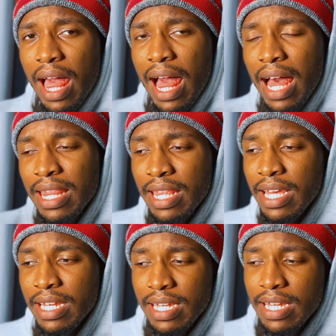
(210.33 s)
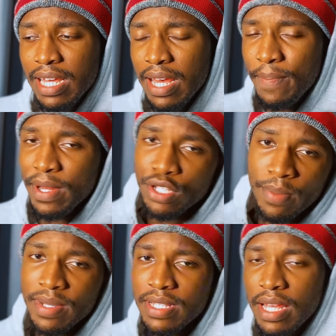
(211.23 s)
and then made some
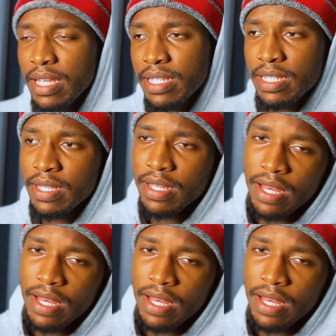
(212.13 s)
mistakes,